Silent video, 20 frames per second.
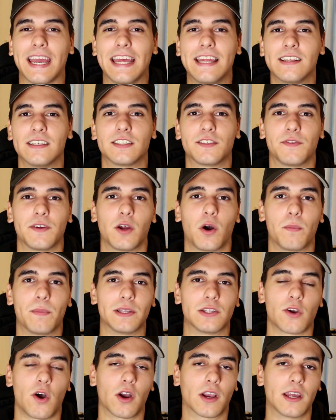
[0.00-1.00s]
In this video I'll be
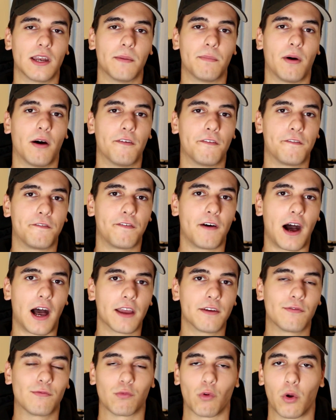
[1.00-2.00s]
talking about
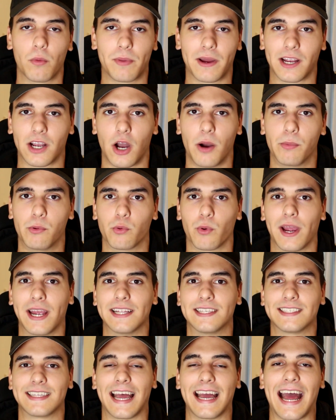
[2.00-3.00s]
5 road bike
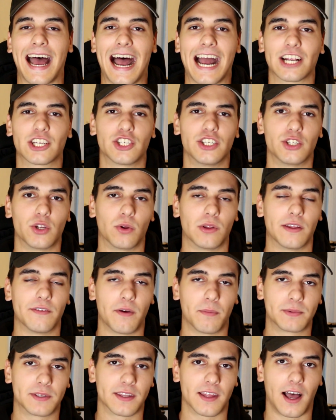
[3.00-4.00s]
upgrades that actually don't
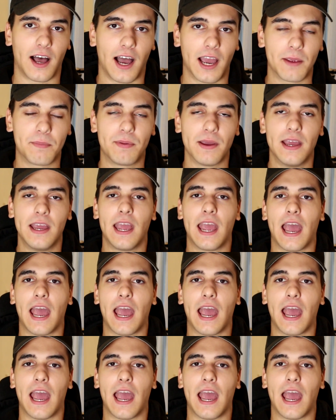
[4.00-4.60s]
live up to the hype,